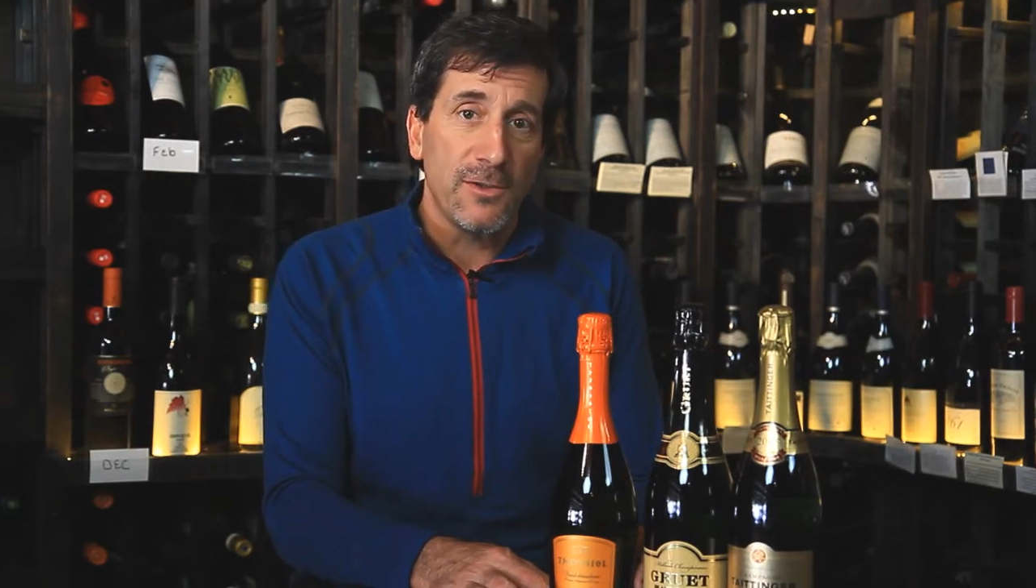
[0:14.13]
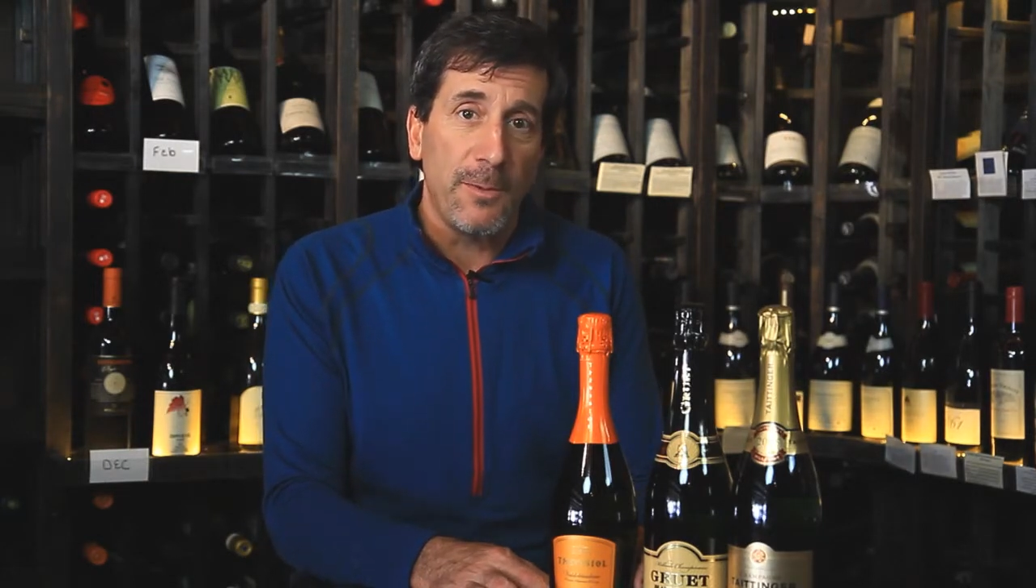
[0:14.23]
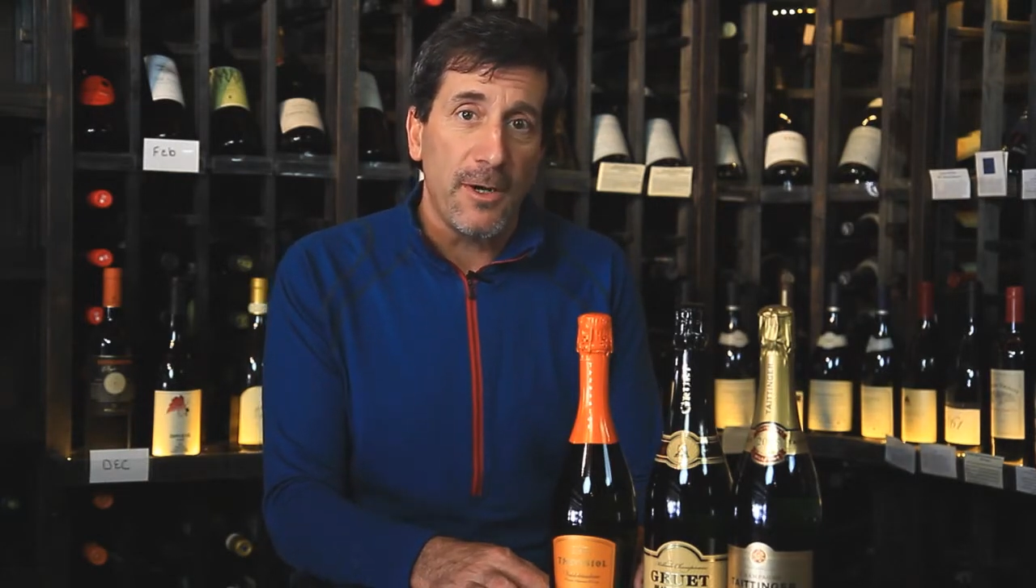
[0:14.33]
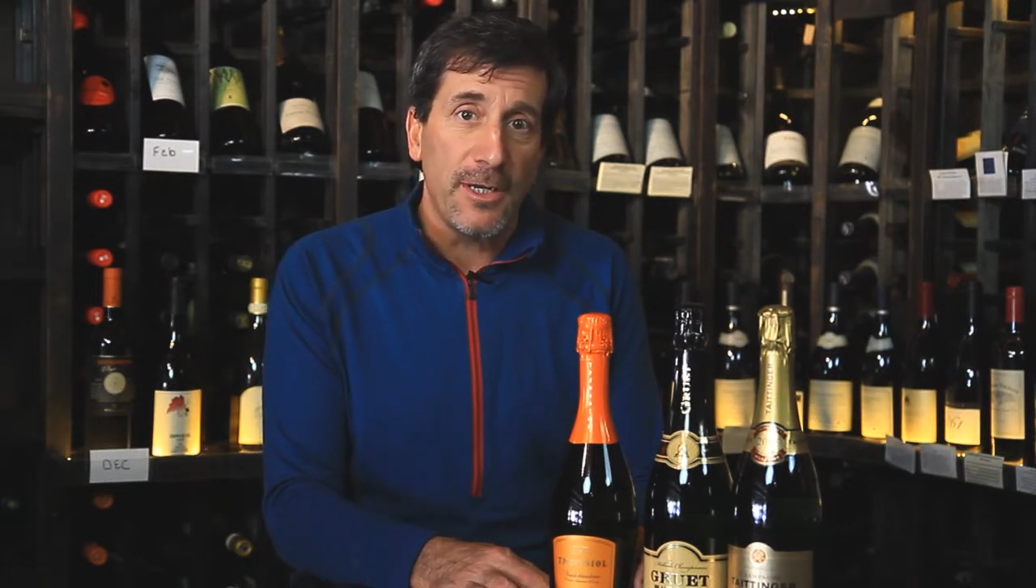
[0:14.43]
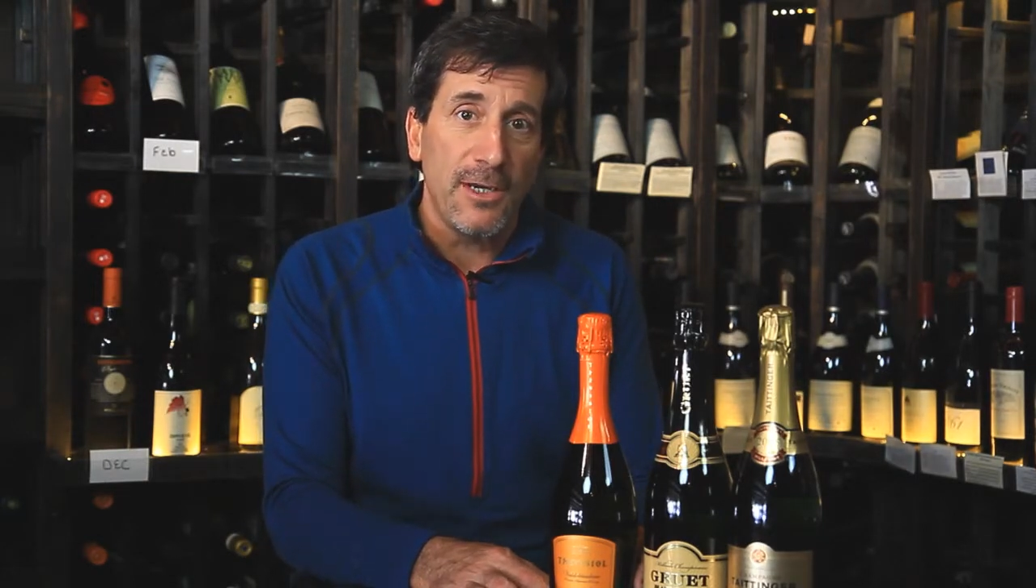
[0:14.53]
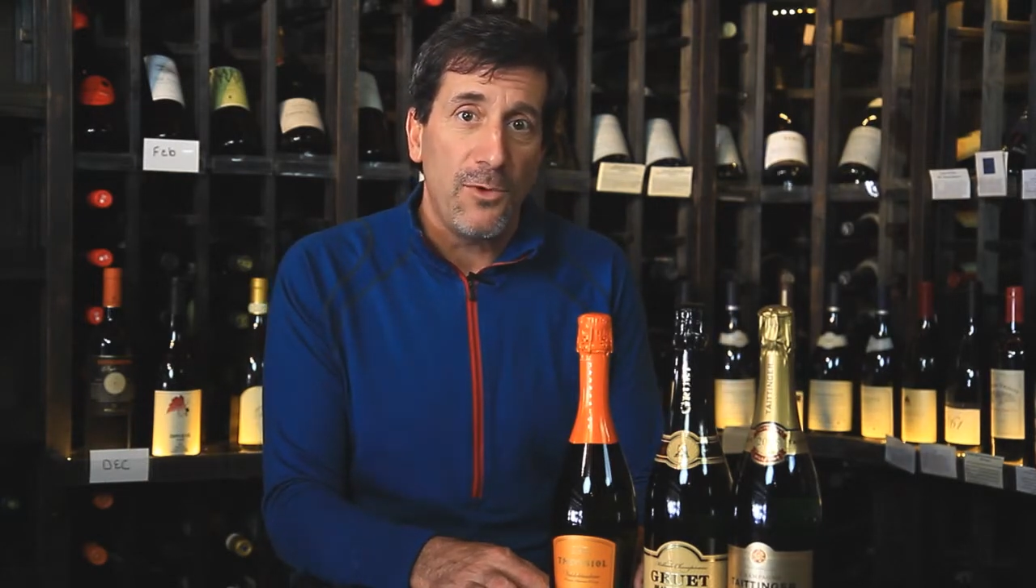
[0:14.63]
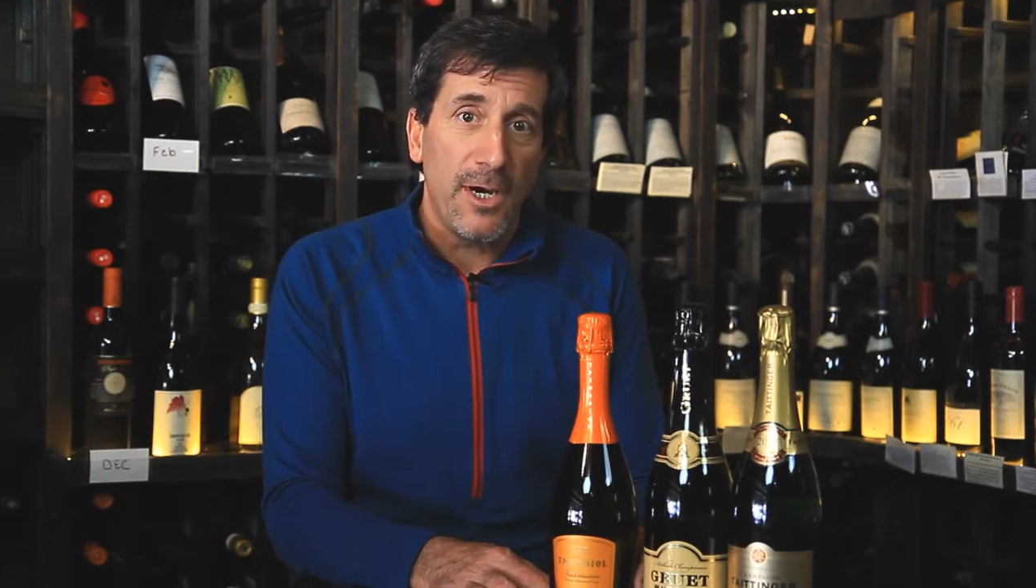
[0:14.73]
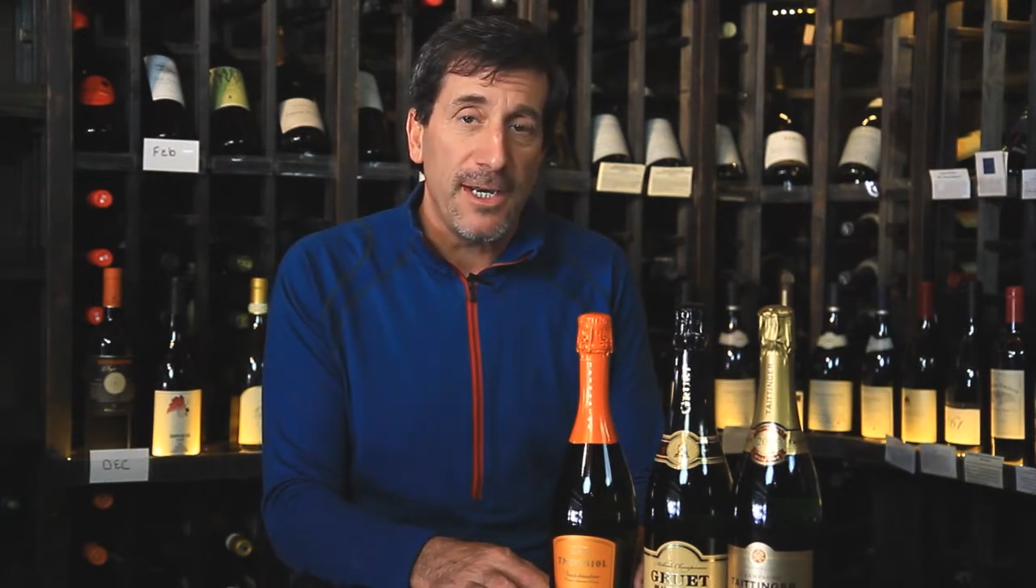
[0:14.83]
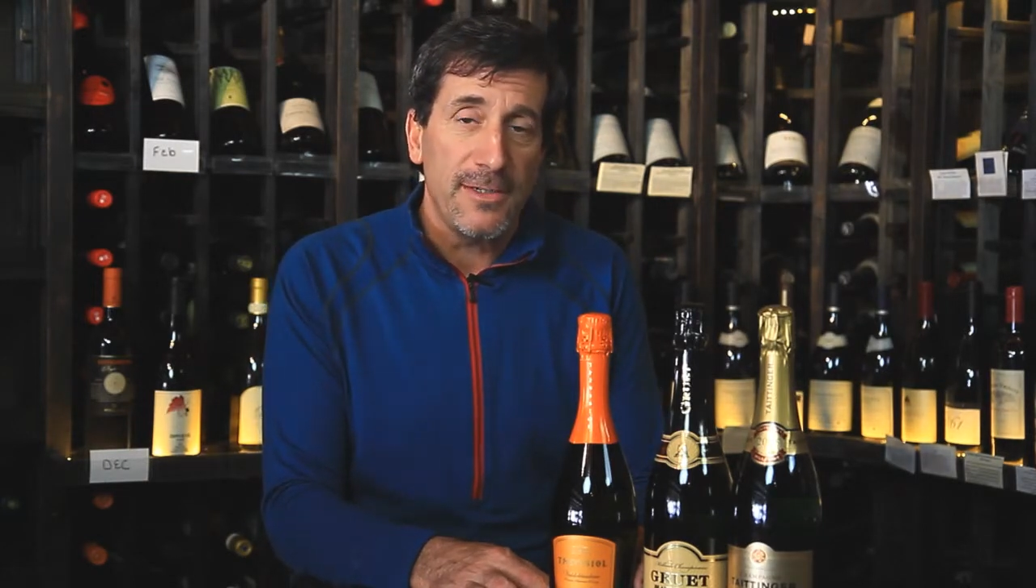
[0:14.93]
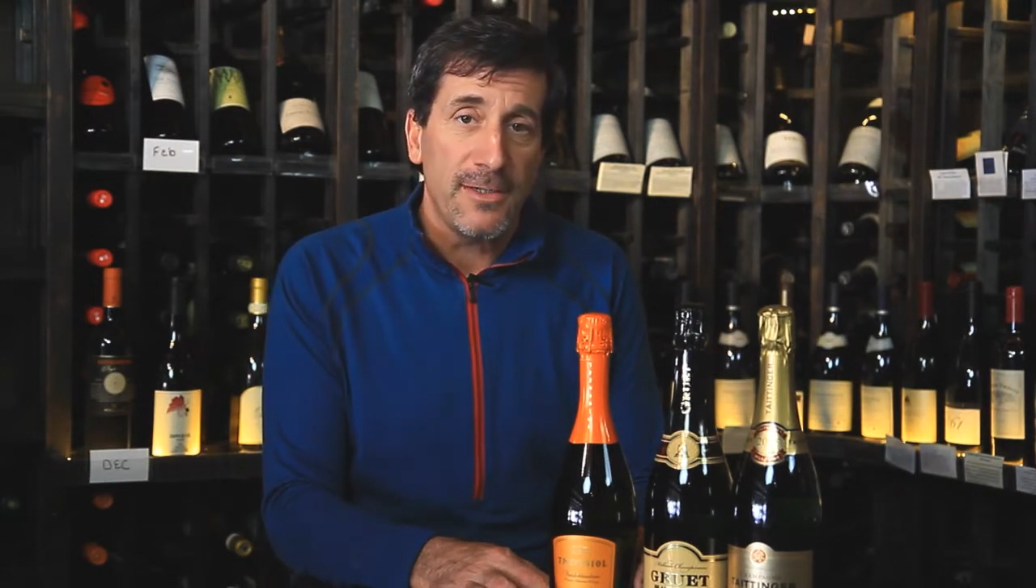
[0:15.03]
sparkling
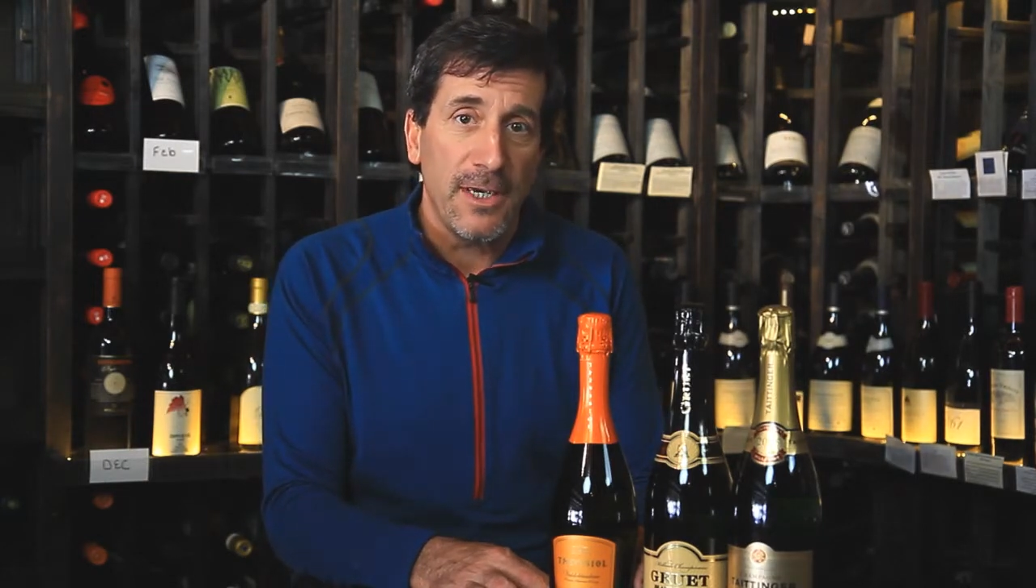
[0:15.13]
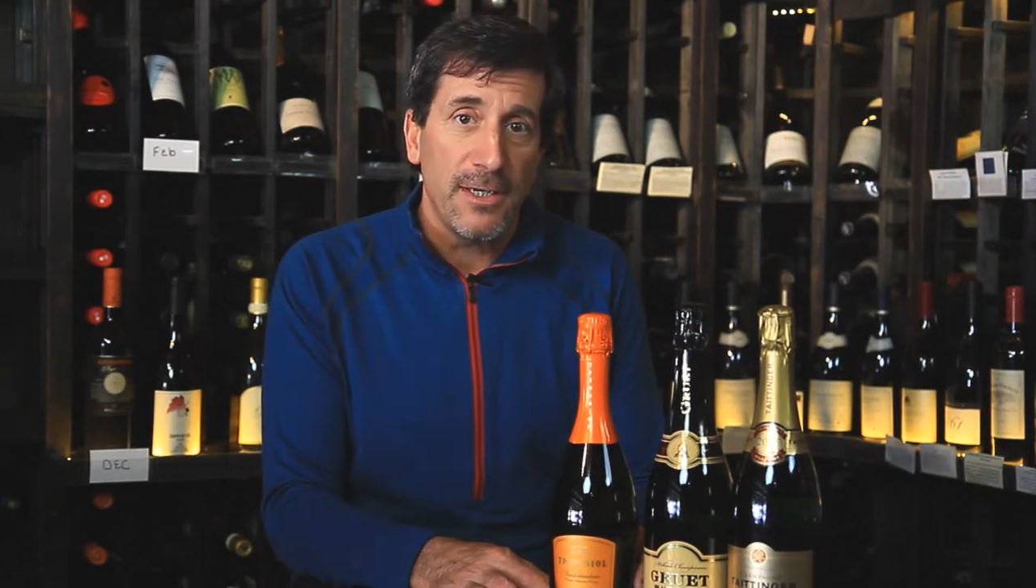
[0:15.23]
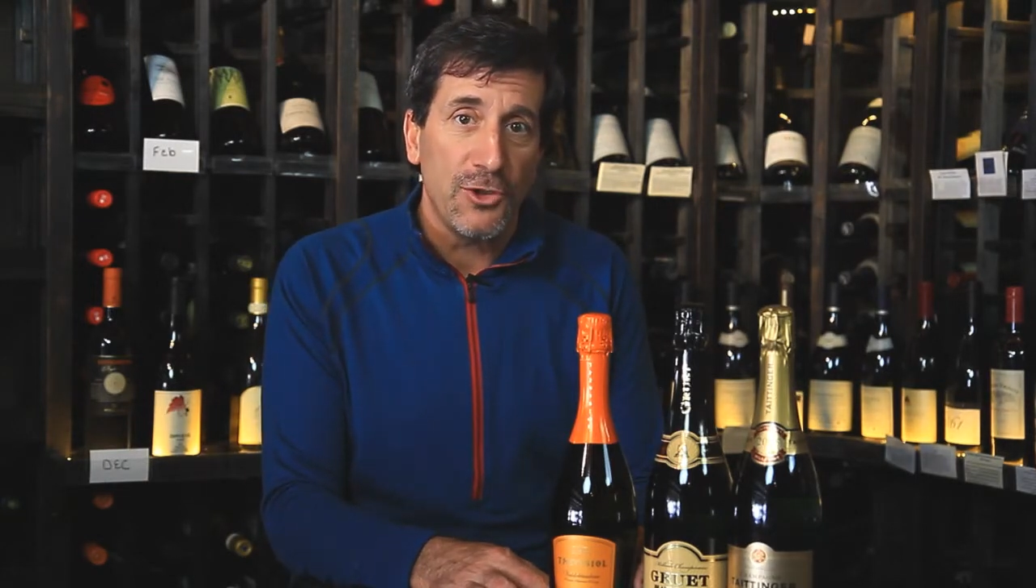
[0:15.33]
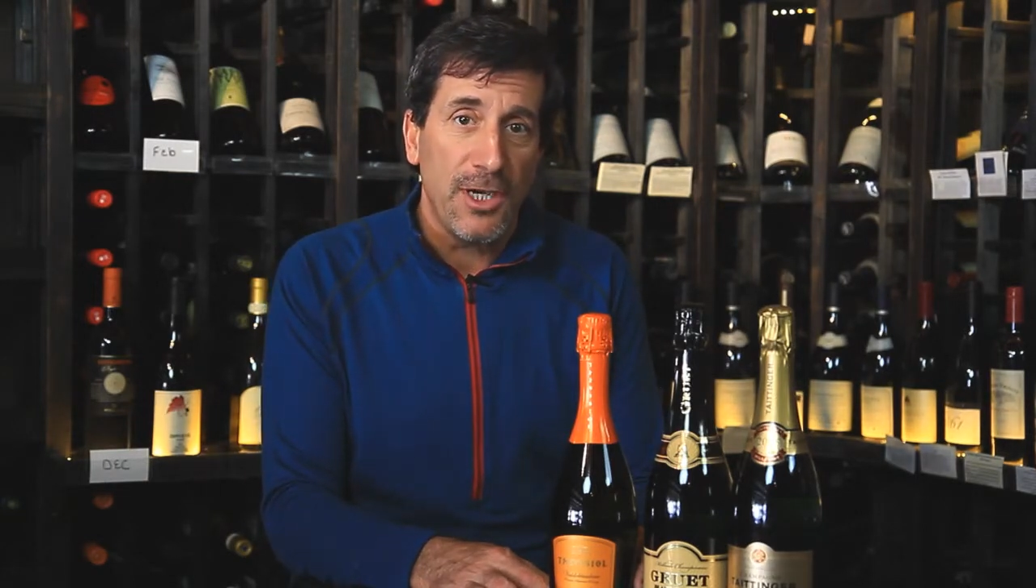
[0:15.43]
wines and